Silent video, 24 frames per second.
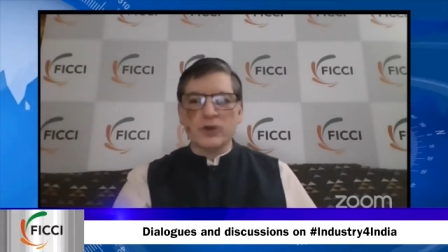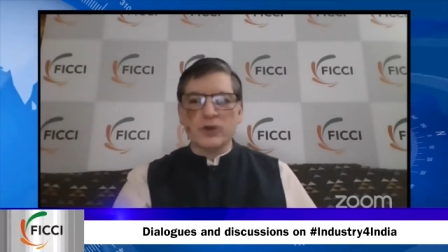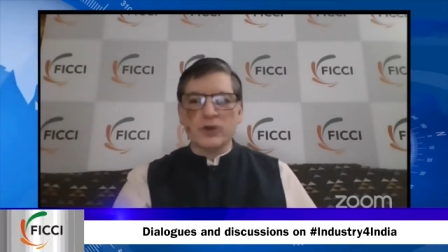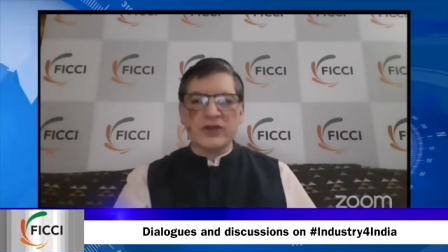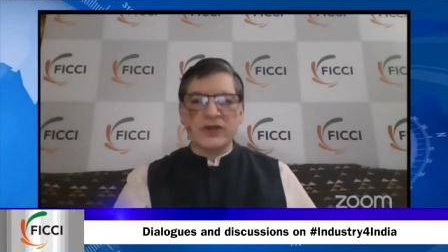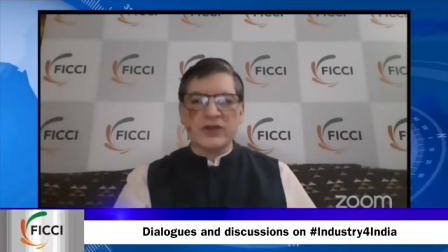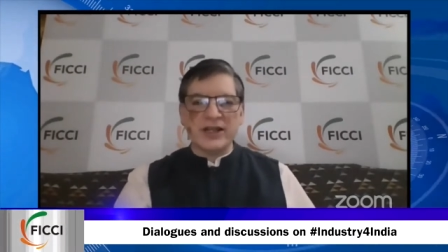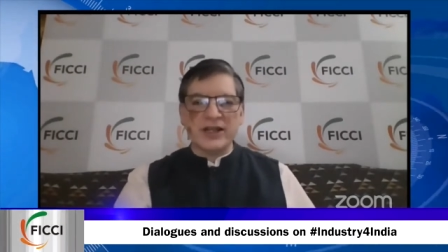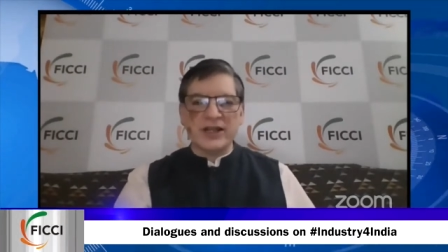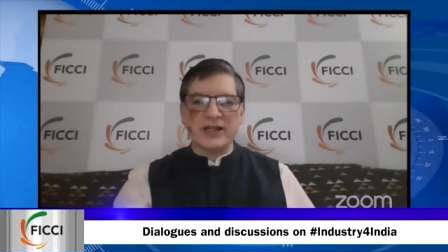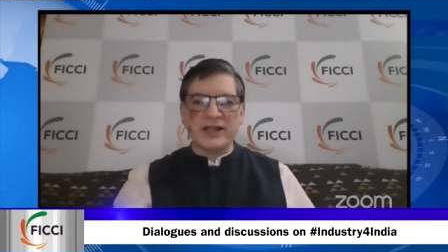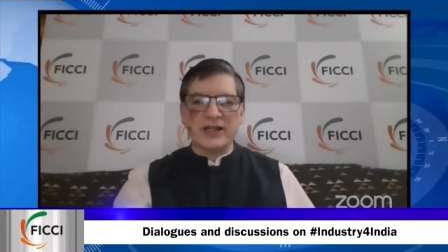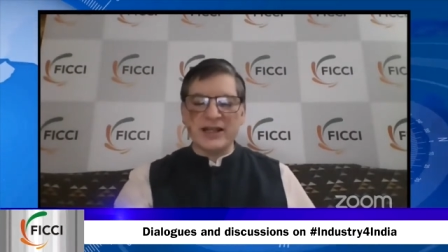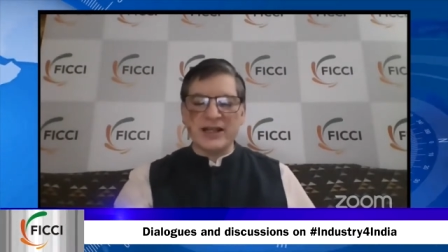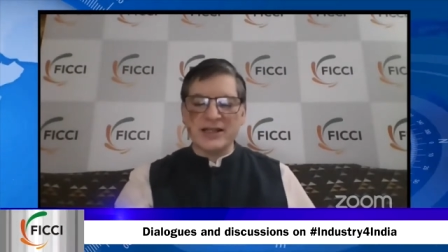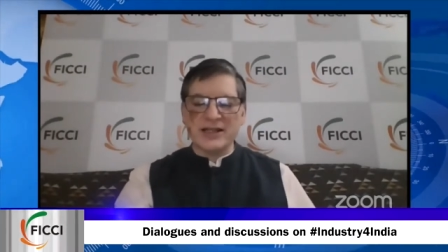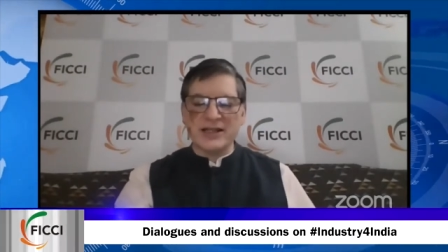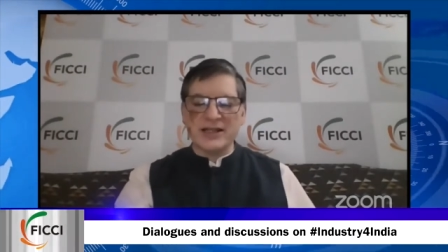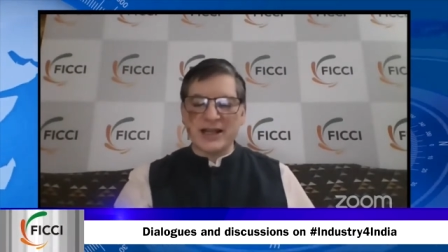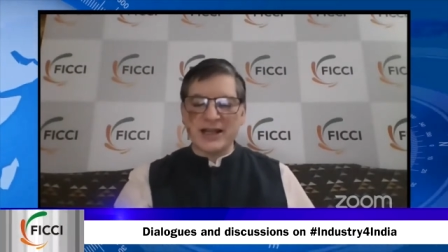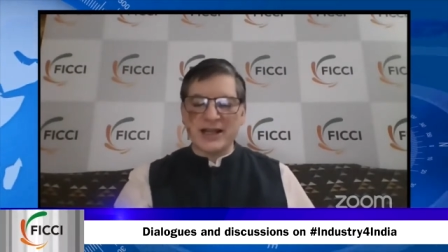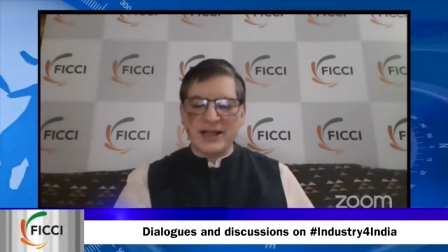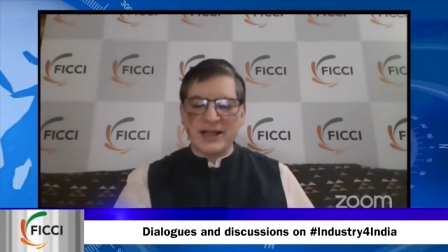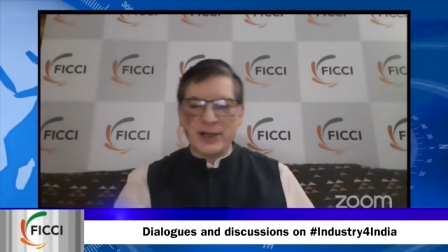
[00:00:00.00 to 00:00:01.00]
or three things
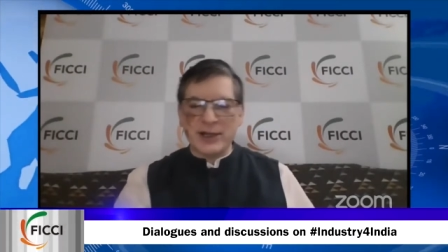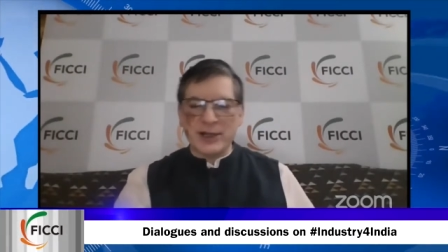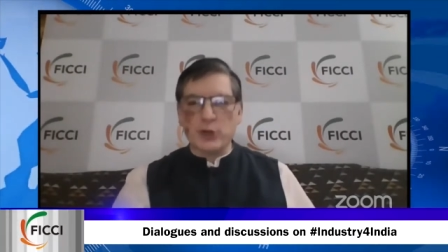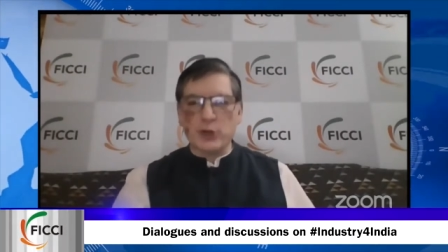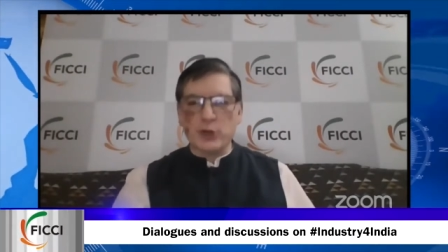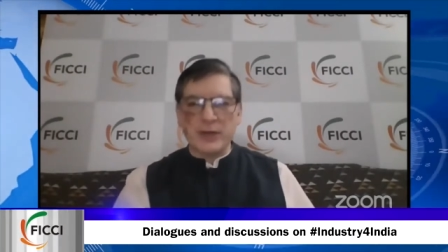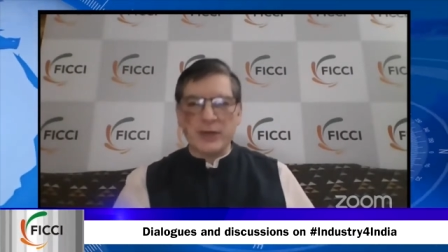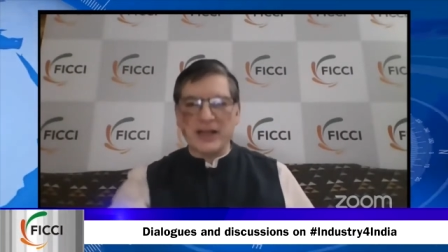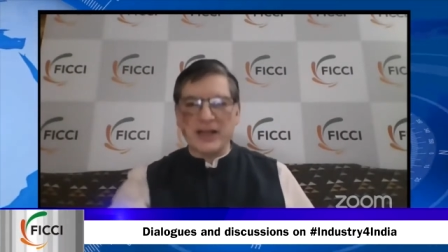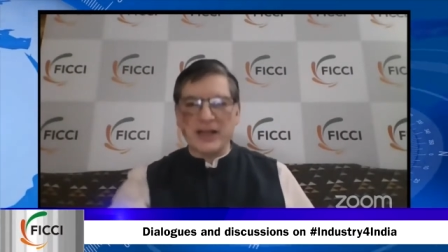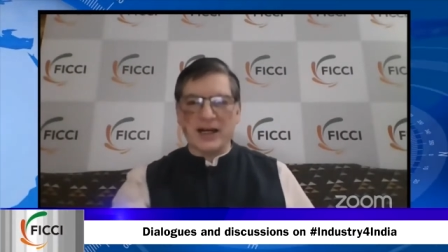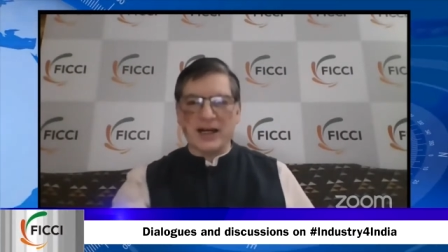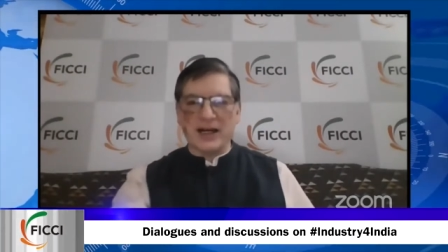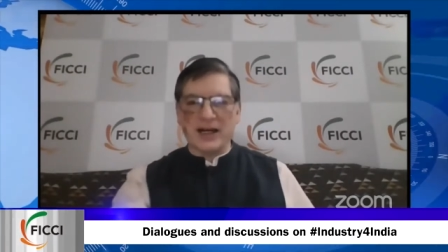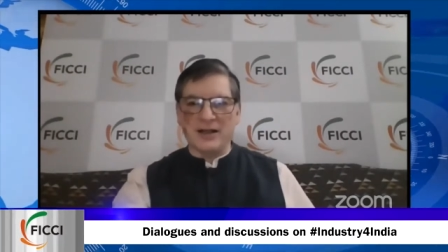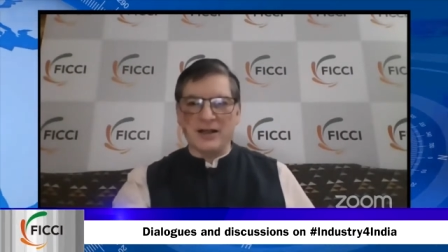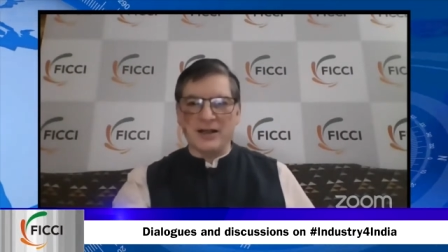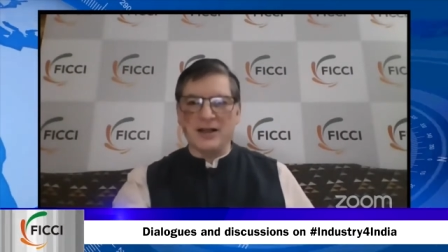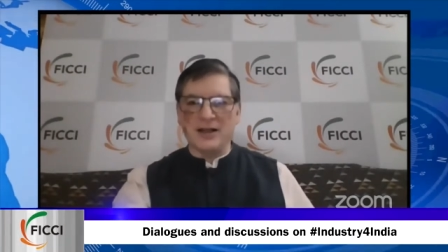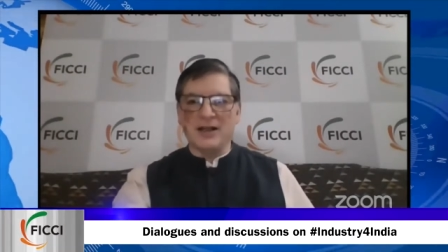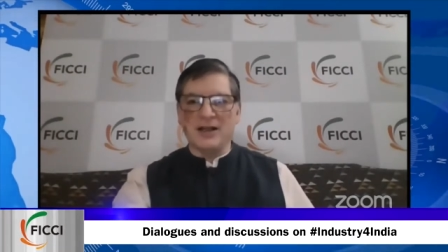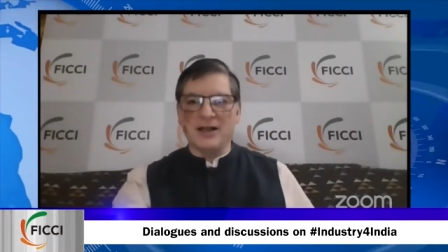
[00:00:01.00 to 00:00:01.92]
that need to be done